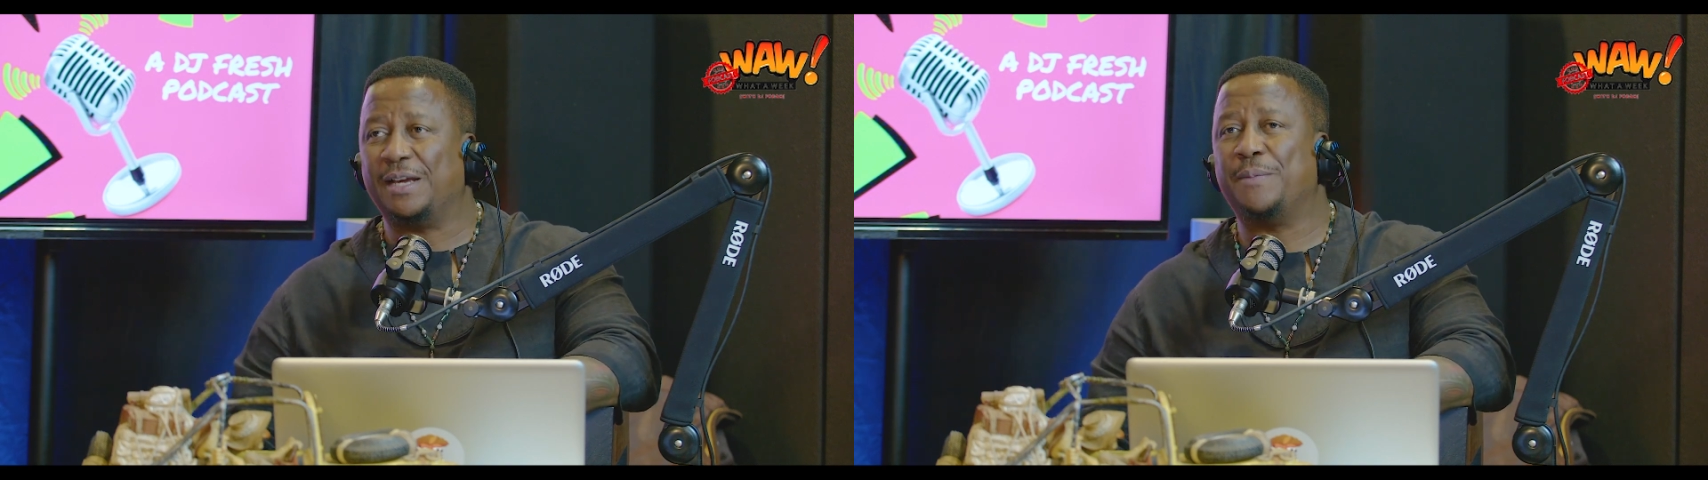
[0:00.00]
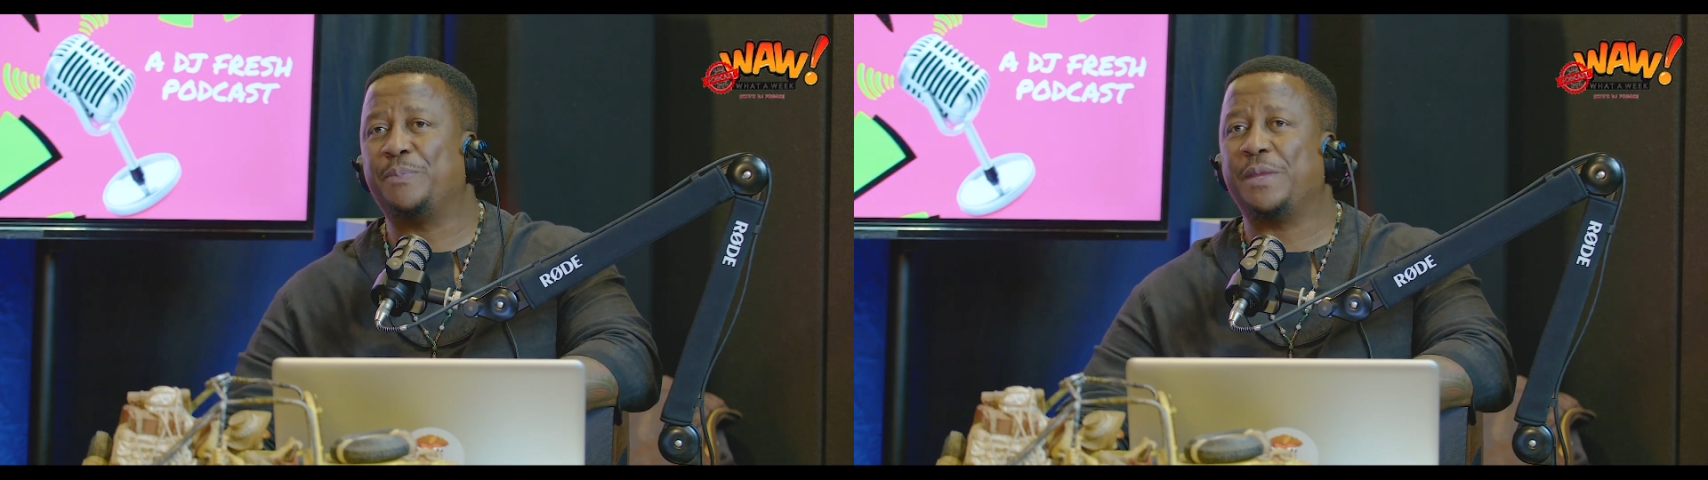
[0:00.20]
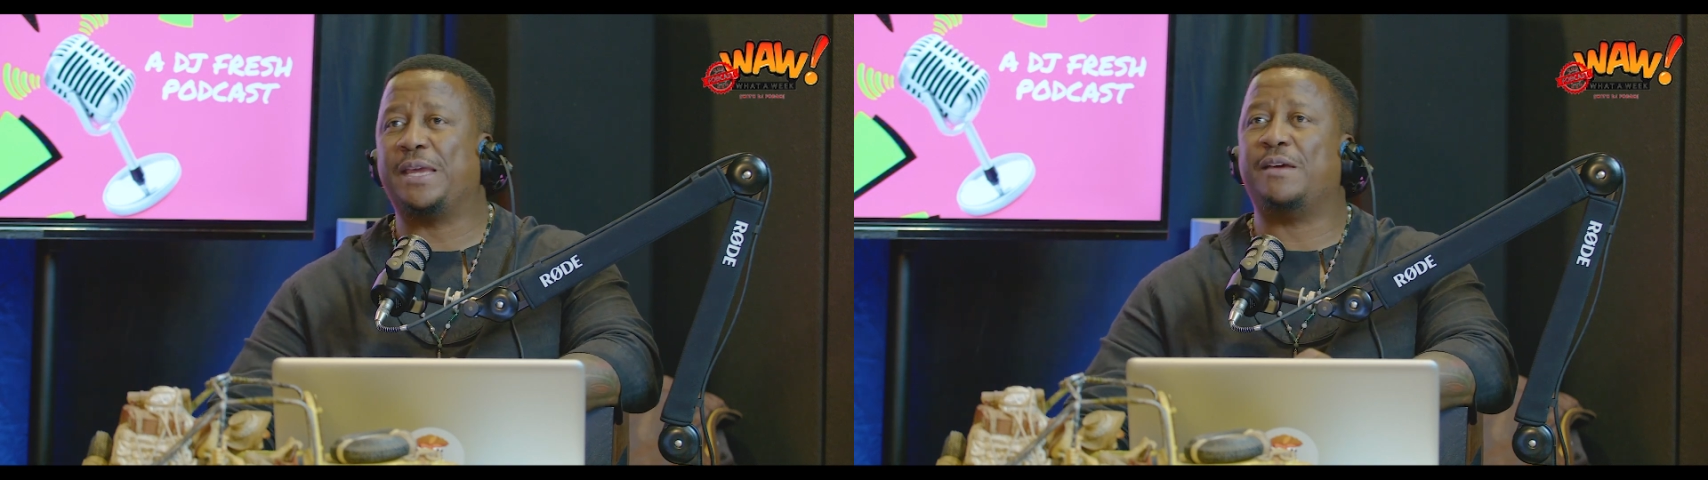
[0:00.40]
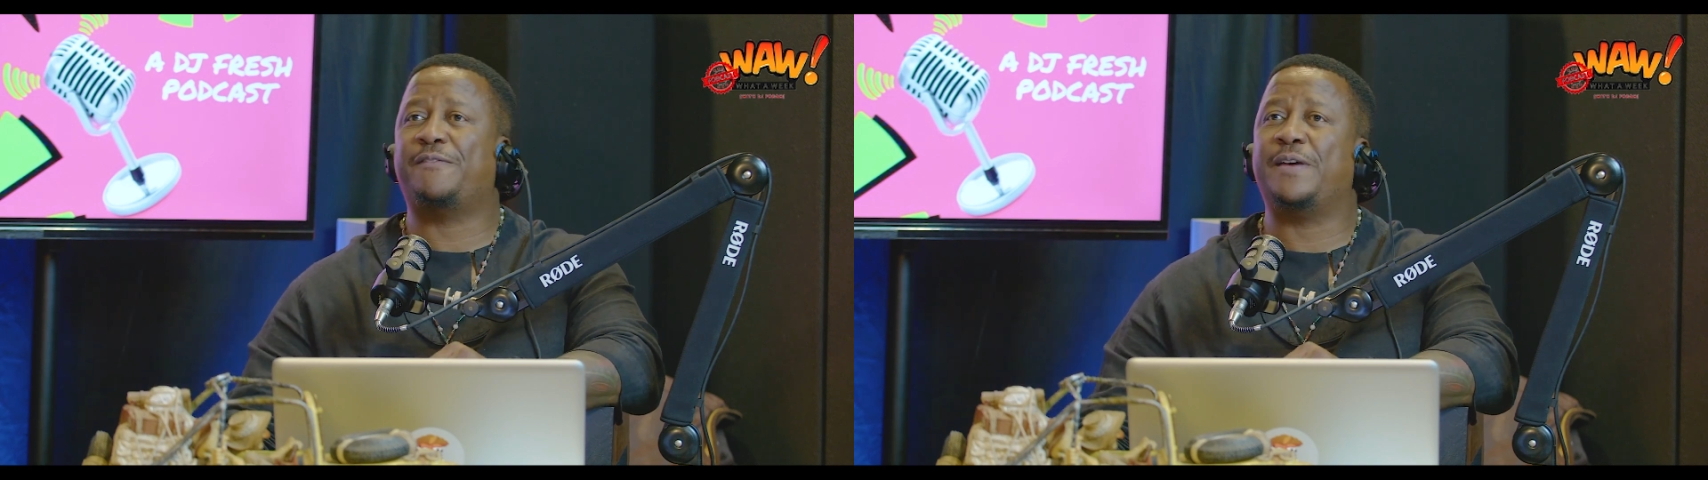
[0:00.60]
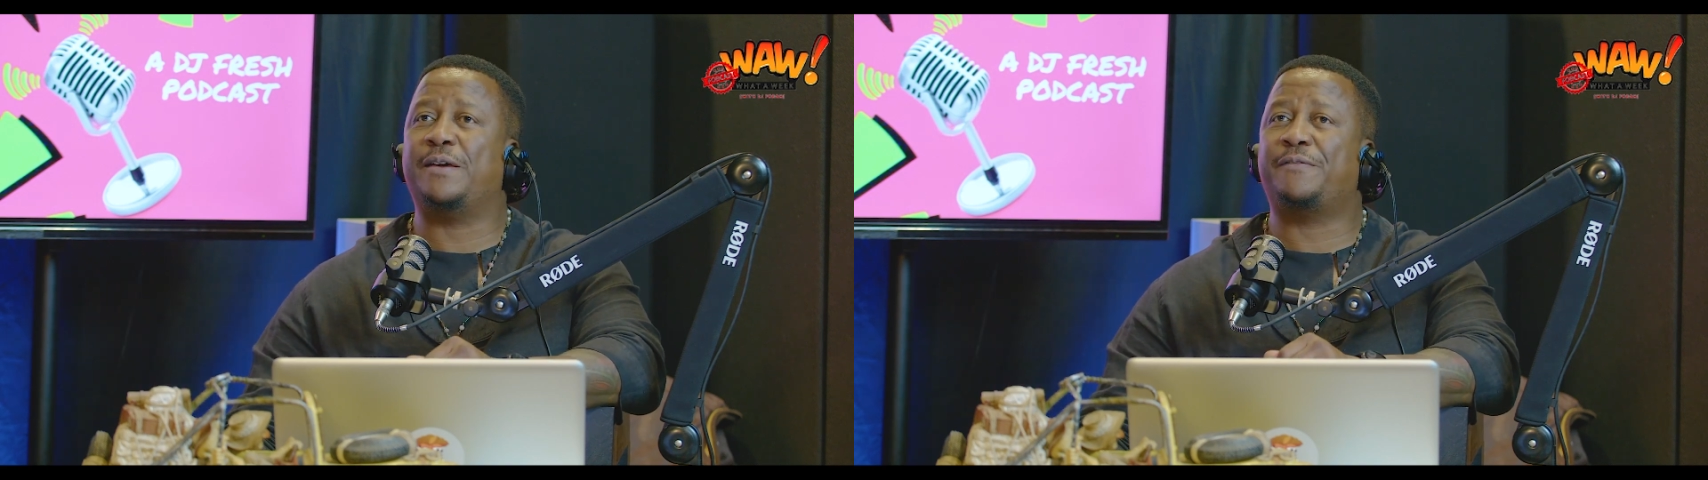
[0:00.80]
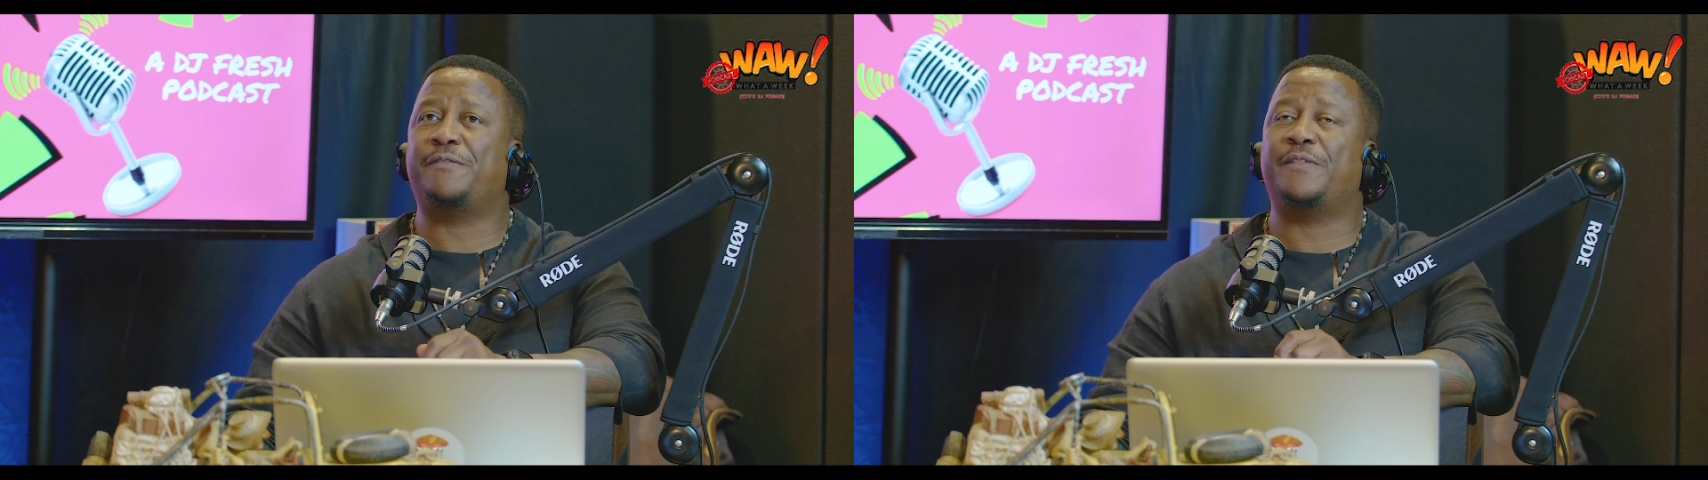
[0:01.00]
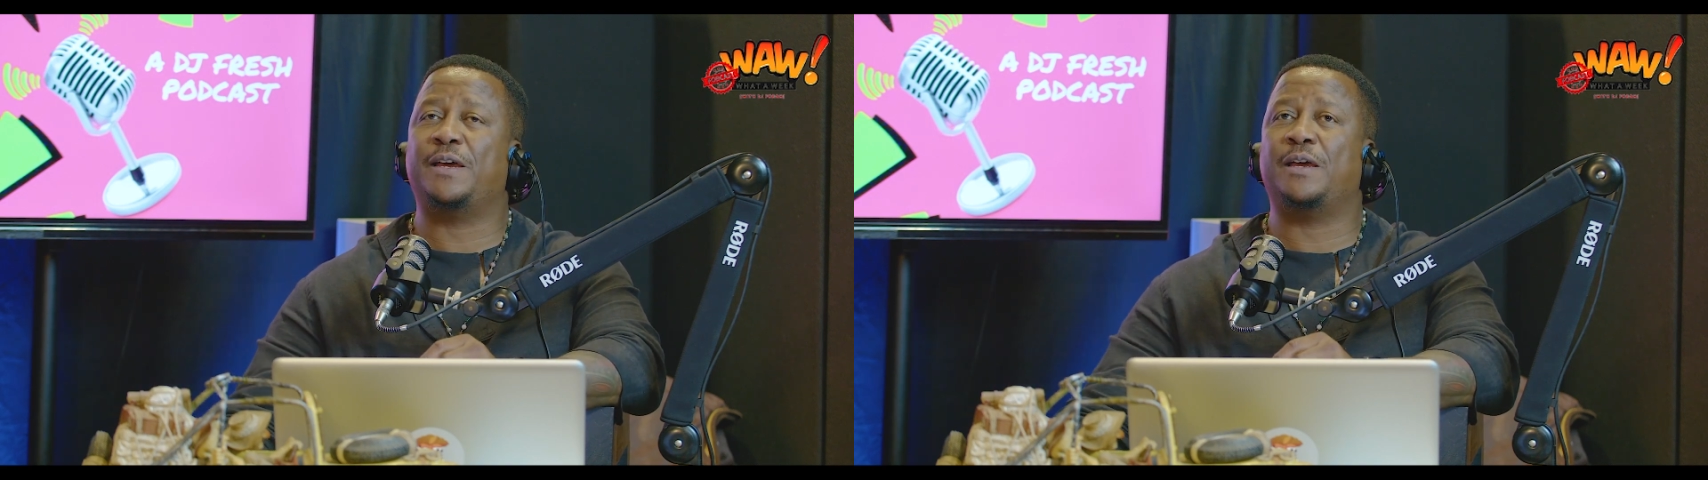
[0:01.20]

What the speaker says: EFF,